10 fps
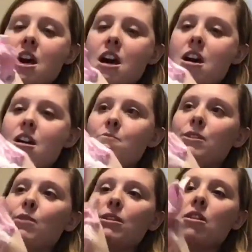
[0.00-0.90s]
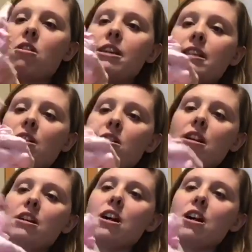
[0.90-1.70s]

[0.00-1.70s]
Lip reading: So it's already starting to